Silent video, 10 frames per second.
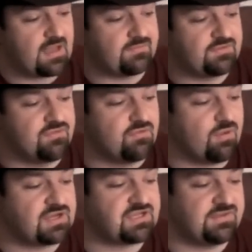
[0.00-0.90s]
I have two
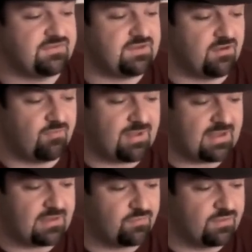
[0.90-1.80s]
questions if you don't
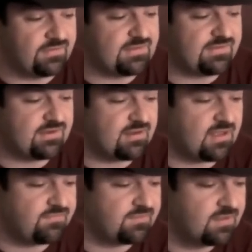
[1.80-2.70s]
mind. One is easy
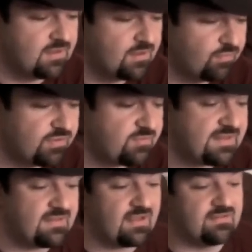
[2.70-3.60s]
enough. Will you
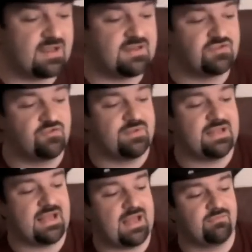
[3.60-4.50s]
be attending too
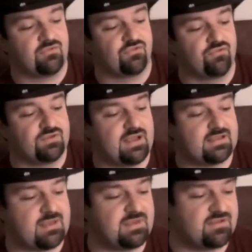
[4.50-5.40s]
many games or
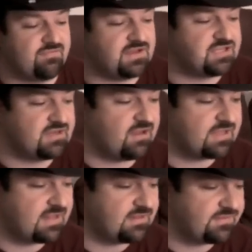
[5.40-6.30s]
Screwtack Gaming Convention
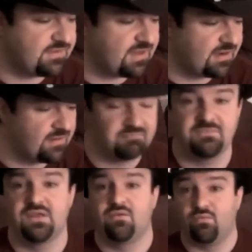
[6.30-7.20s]
again this year?
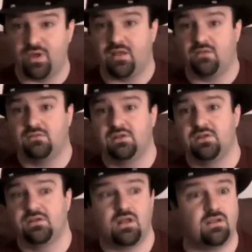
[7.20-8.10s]
Well,
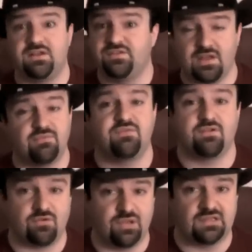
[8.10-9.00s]
I'll answer that one
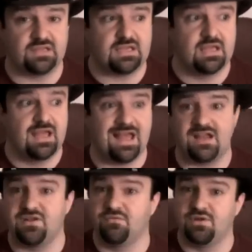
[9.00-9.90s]
very quickly.
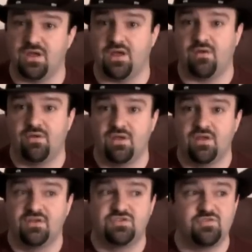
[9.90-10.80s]
I don't know.
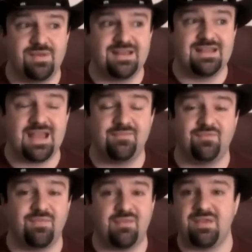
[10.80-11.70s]
Too many
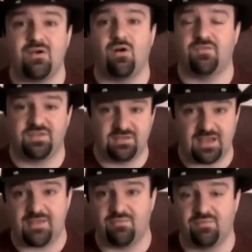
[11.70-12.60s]
games may be off the
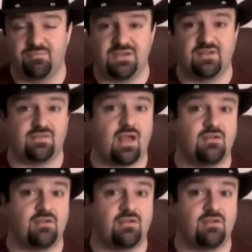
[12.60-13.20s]
table because